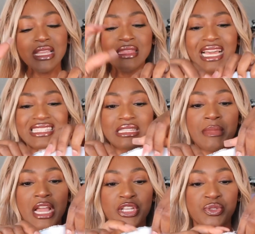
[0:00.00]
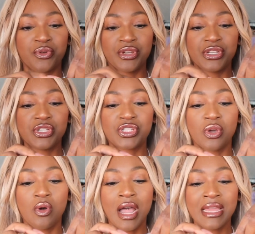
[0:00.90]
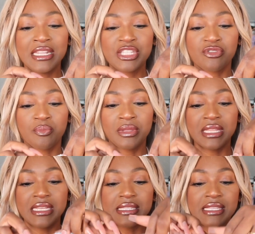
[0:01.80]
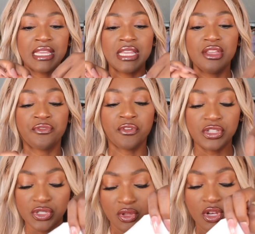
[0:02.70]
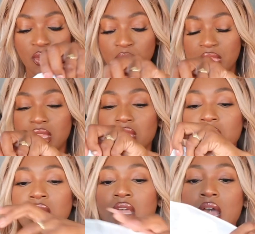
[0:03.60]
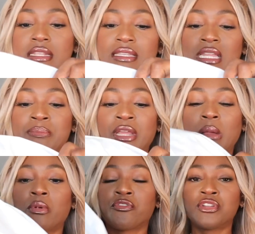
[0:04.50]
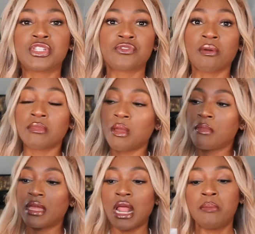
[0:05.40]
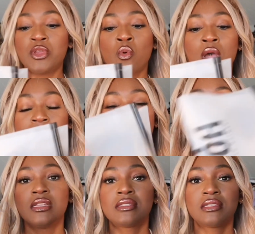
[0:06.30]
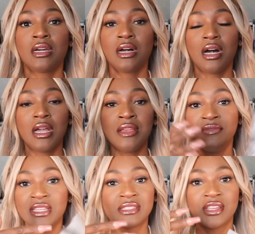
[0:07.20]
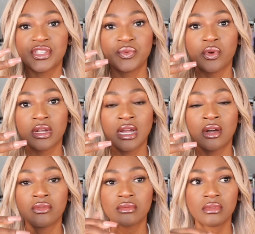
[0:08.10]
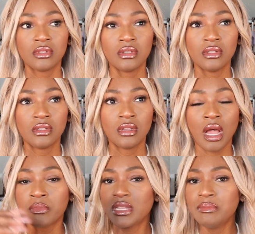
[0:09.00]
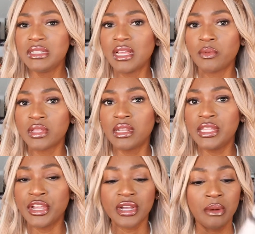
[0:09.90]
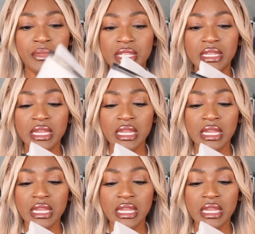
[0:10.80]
That's the backstory. So I need to replace a frontal on a wig. I decided to pick up a frontal from them, and I'll be quite honest, if this doesn't work out, I'm gonna be done with Honey Hair Company.